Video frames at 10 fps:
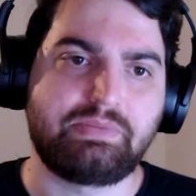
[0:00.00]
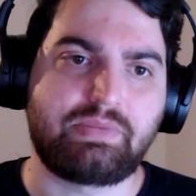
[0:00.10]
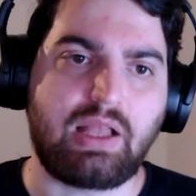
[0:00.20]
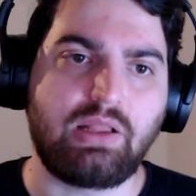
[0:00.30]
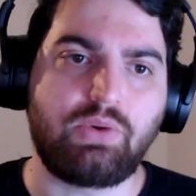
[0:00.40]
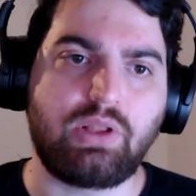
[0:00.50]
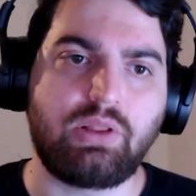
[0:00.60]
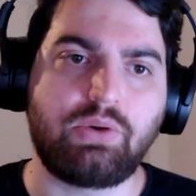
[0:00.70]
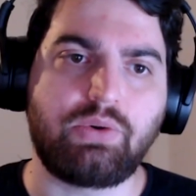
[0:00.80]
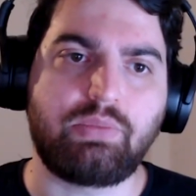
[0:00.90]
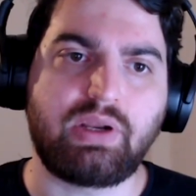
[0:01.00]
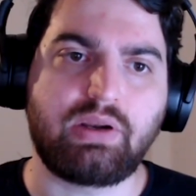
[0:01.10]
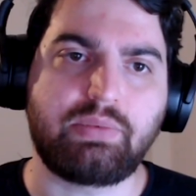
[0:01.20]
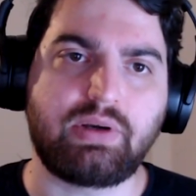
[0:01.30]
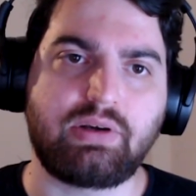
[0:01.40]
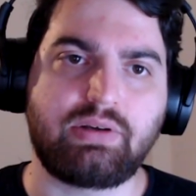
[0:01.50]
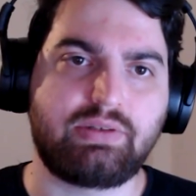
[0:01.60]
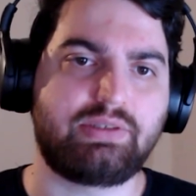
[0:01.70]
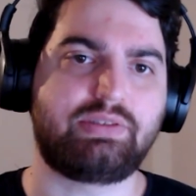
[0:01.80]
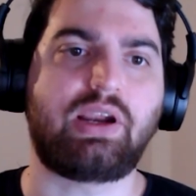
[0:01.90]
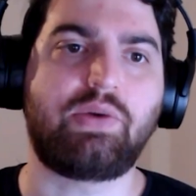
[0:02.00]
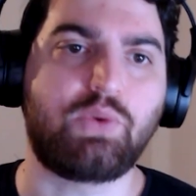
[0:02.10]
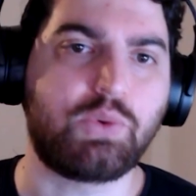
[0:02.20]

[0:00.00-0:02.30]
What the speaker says: Hello, hello, merhaba, zdravo.